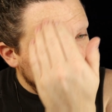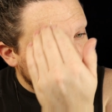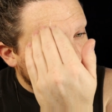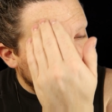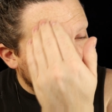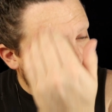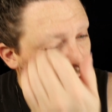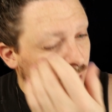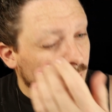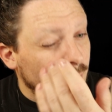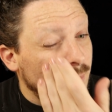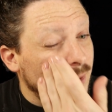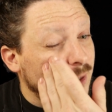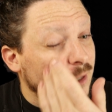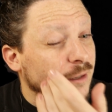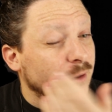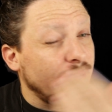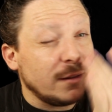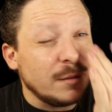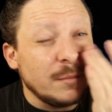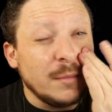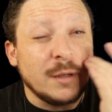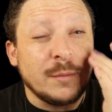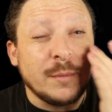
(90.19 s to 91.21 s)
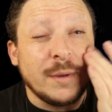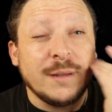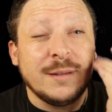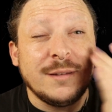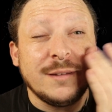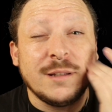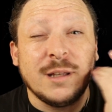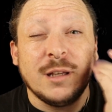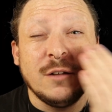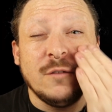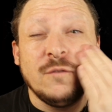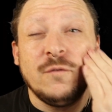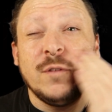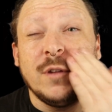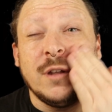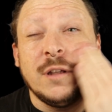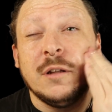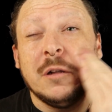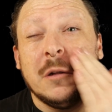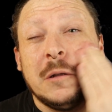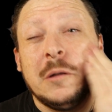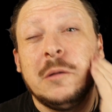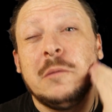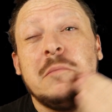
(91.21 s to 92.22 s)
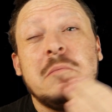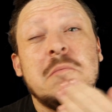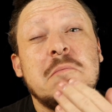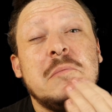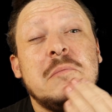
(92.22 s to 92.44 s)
and it doesn't make my skin feel